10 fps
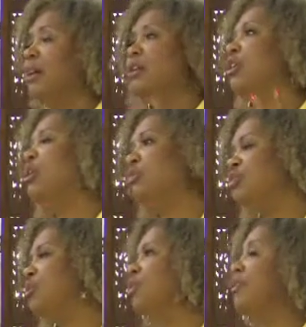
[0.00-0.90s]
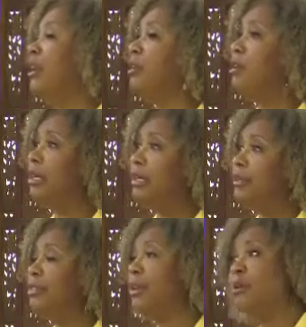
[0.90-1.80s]
a coach or they're
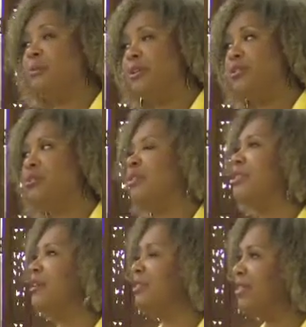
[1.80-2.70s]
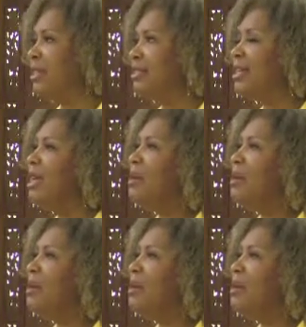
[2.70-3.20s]
a therapist or they're this,